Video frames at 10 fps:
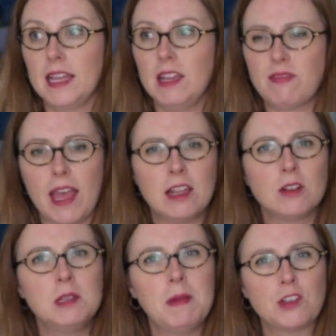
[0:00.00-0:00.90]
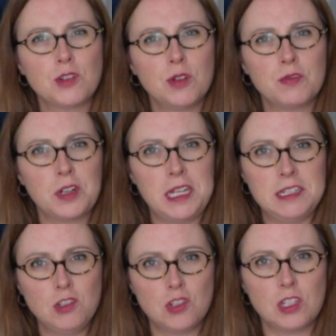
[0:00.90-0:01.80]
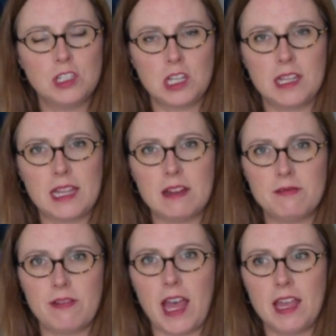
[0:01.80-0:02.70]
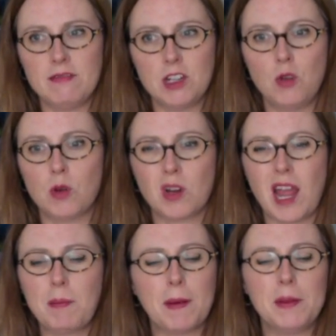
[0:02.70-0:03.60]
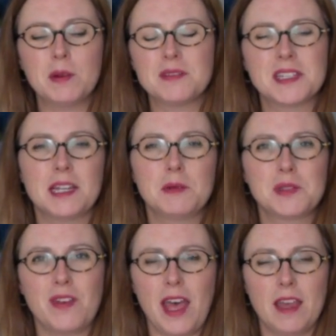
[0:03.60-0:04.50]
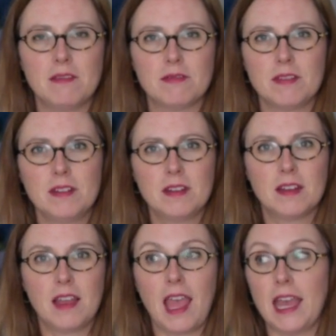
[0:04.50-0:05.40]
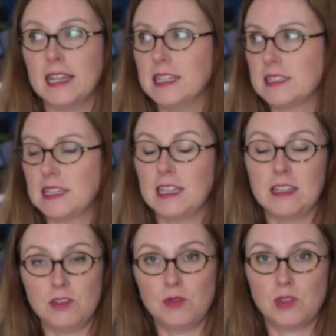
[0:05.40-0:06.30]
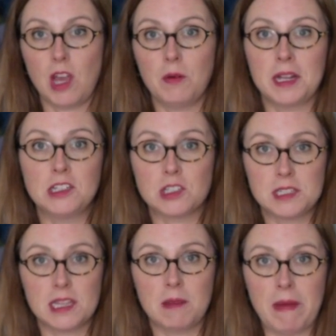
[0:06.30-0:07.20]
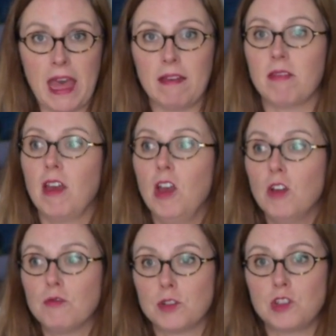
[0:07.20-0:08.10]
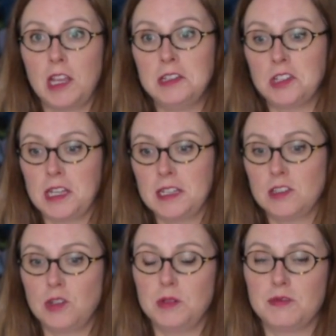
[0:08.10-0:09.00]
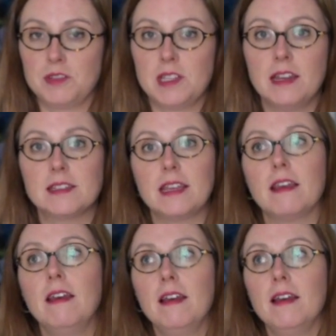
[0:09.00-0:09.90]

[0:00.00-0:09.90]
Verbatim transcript: If I had only measured over an inch and to get that 5 1/4, I probably would have said it was 5. And as you saw when I just did the math for changing to a different size, like